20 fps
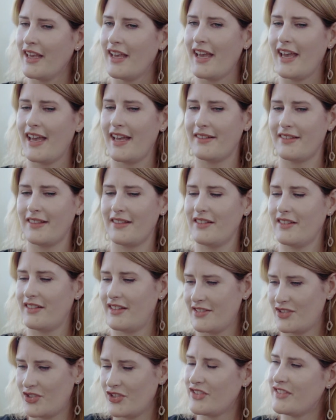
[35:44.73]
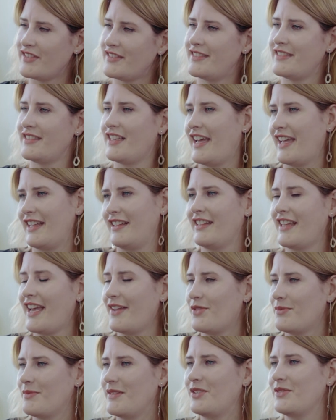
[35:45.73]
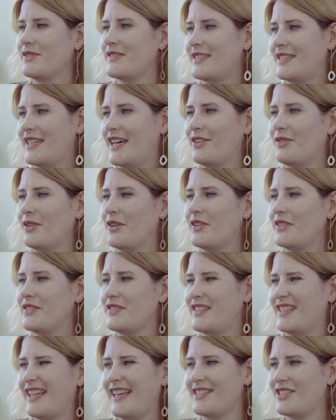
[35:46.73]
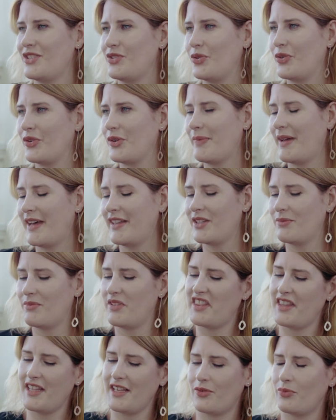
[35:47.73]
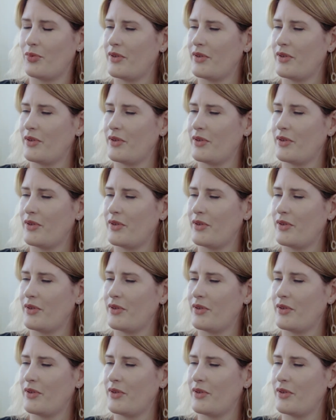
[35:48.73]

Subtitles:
And the students, I gave them little scenarios and they had to talk about them and think,